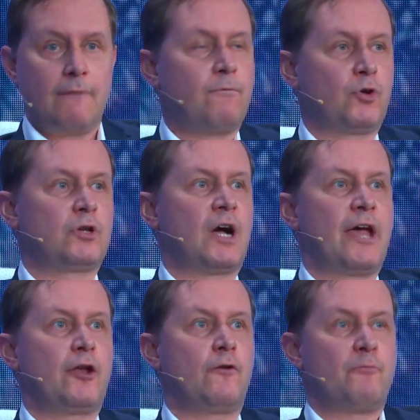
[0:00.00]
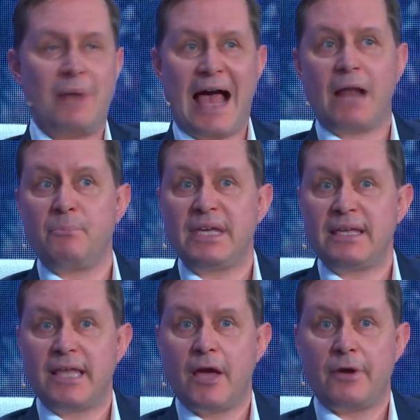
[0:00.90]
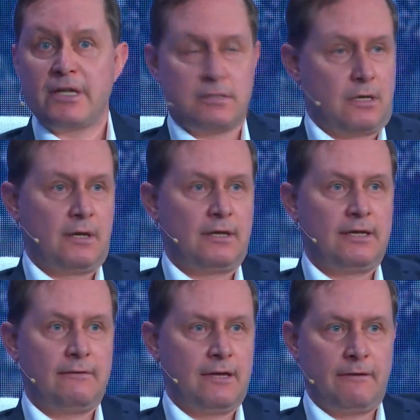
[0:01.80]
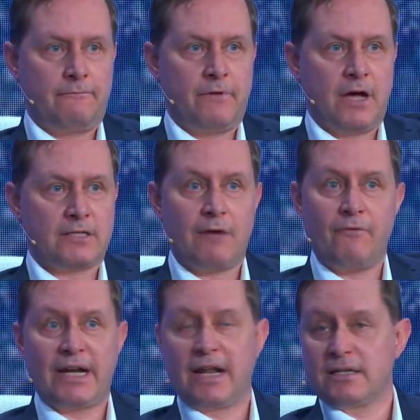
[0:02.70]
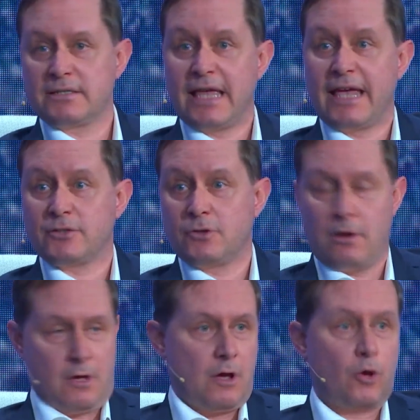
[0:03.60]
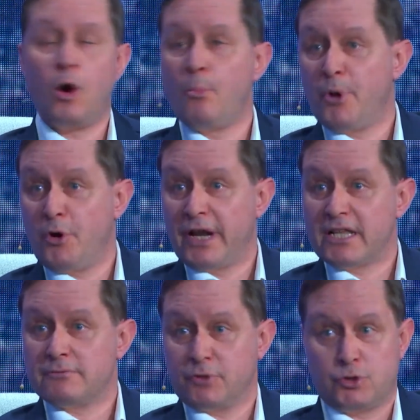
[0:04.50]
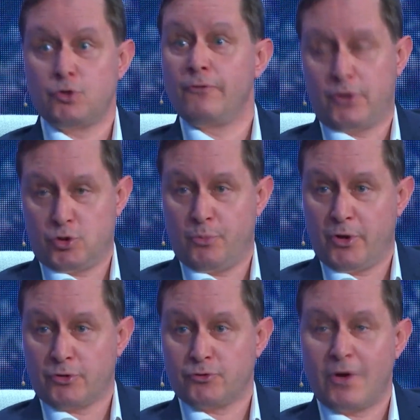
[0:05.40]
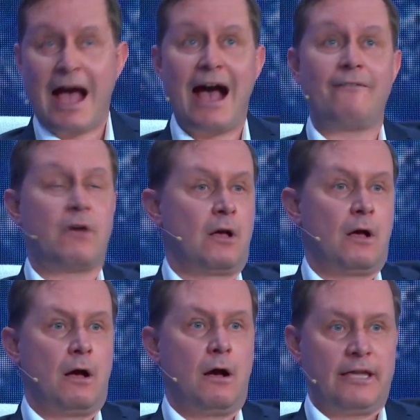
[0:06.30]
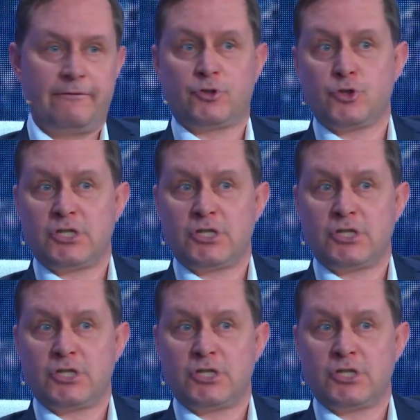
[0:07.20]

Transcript: What kind of plan B there is if someone else takes the components, what you were supposed to have, if the